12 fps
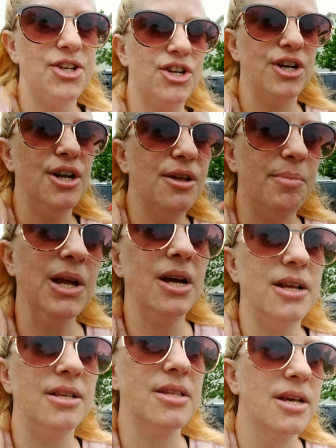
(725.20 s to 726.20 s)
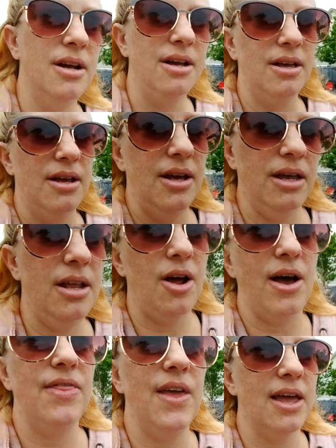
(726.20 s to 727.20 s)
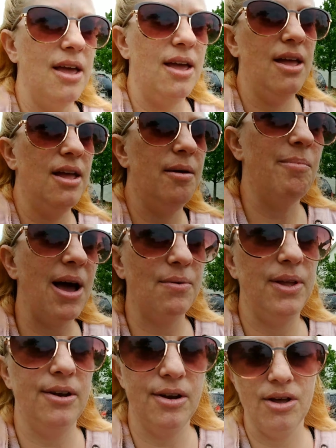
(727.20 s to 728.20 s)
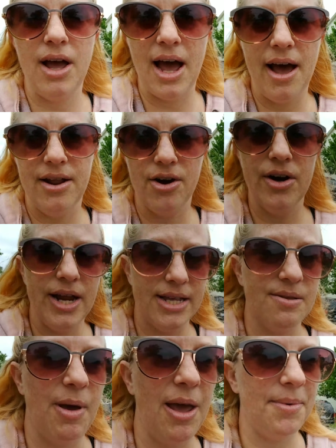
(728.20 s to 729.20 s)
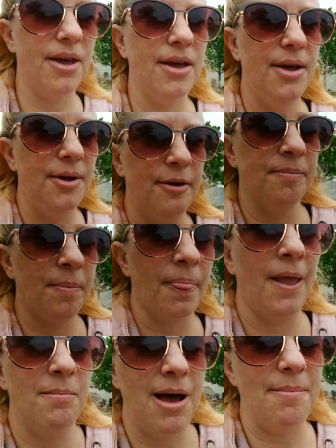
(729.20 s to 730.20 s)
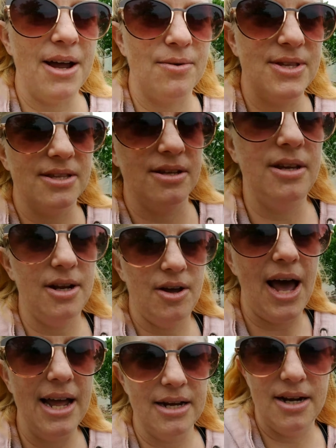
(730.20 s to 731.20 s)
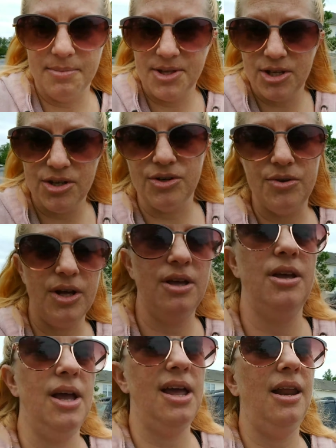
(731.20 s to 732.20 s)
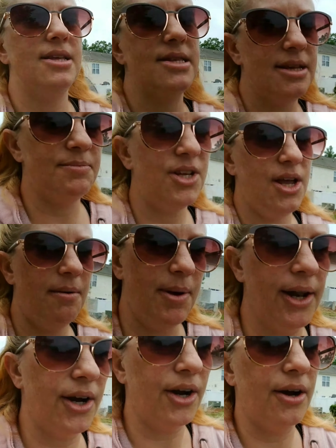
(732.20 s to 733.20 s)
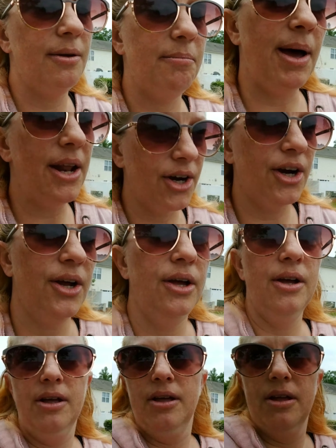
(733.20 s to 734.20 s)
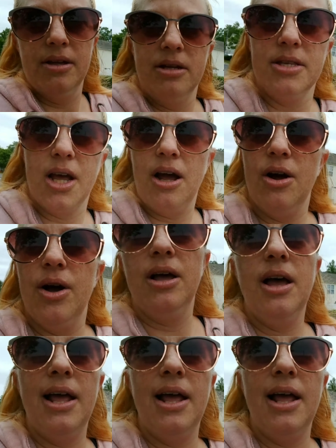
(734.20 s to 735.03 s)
some of that pressure, because, you know, I think back when I had Ari as a baby, my back was, you know, acting up too, and it seemed to get better, better. So